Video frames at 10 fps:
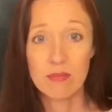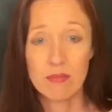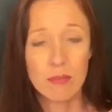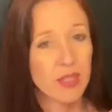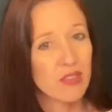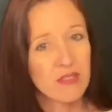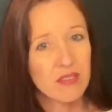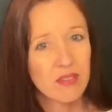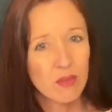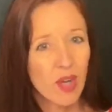But
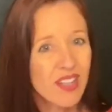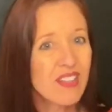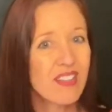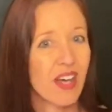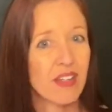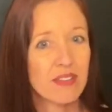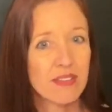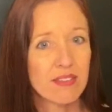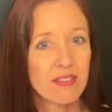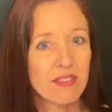why is that?
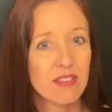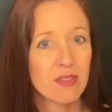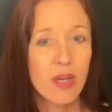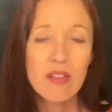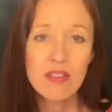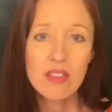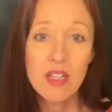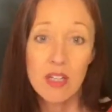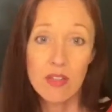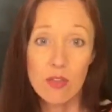Well,
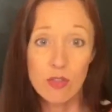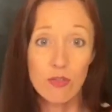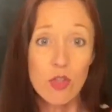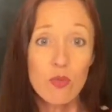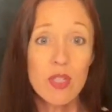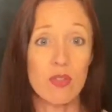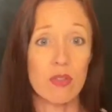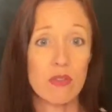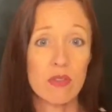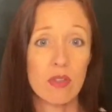there's a few
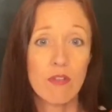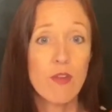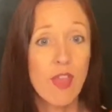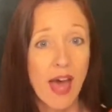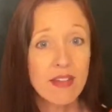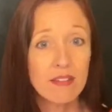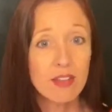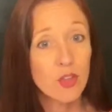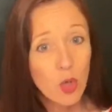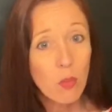reasons. For that,
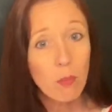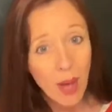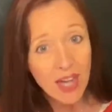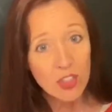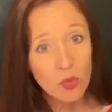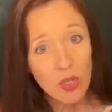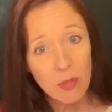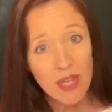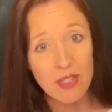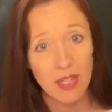let's go back to our
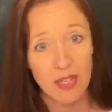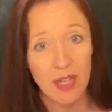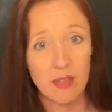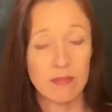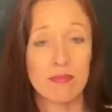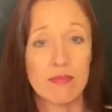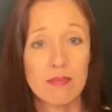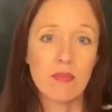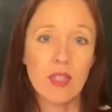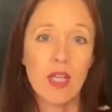Band-Aid again.
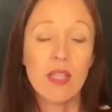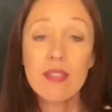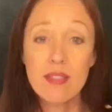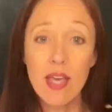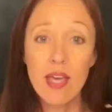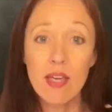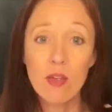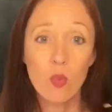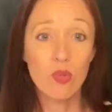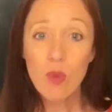Let's say
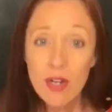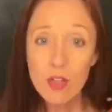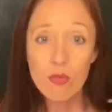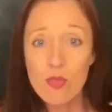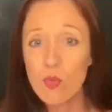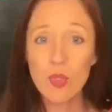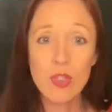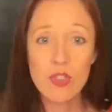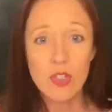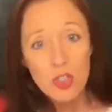we're running through the
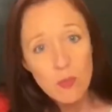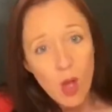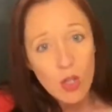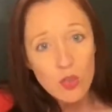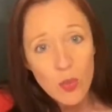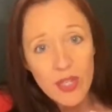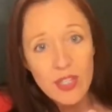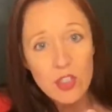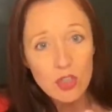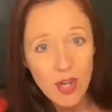woods and a small
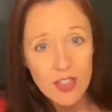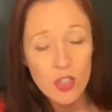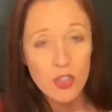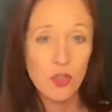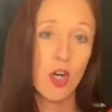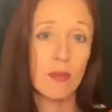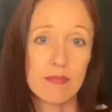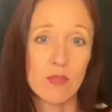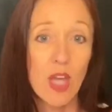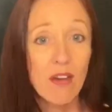twig scratches your arm.
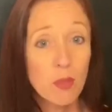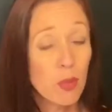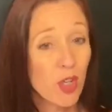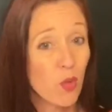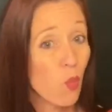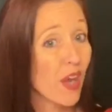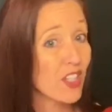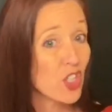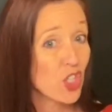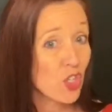You have to put on a white
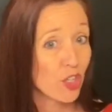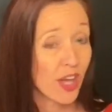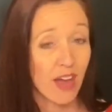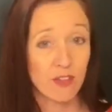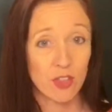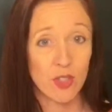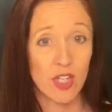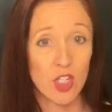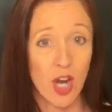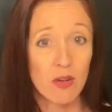shirt after you take a
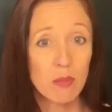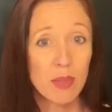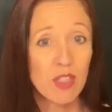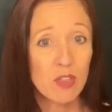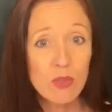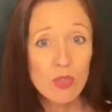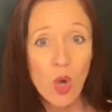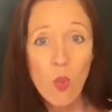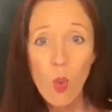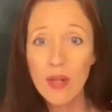shower, but you
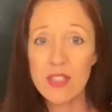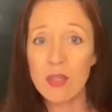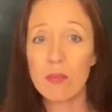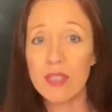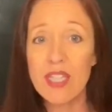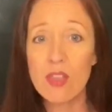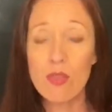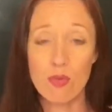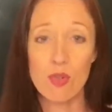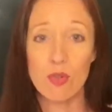don't want it to bleed
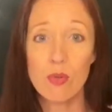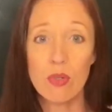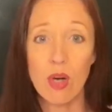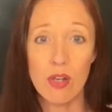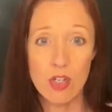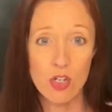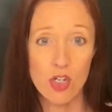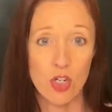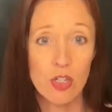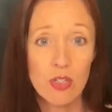through onto your
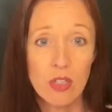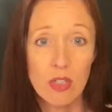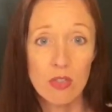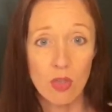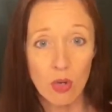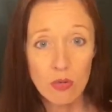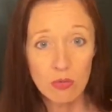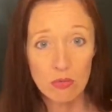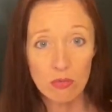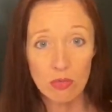shirt, so
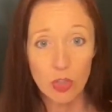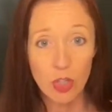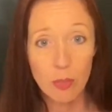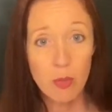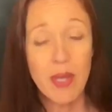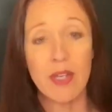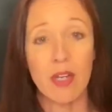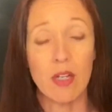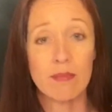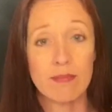you're going to put a Band-Aid
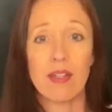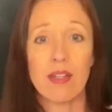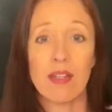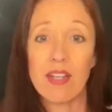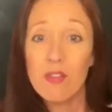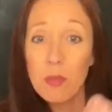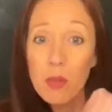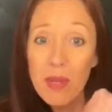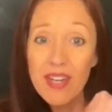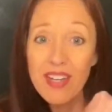on. If you put a
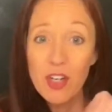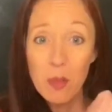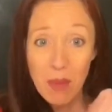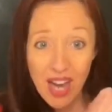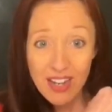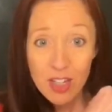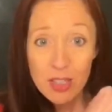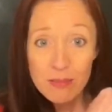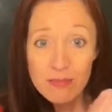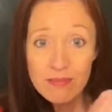Band-Aid on my arm,